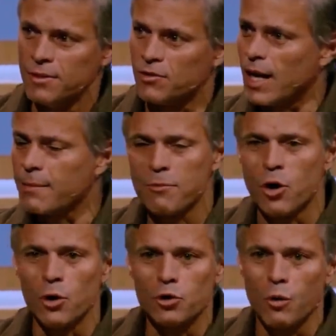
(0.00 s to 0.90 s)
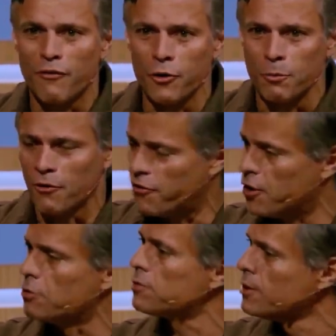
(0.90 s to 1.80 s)
It's like going to a football
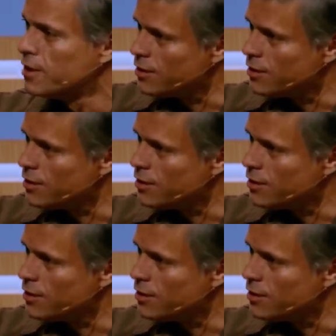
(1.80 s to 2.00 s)
field.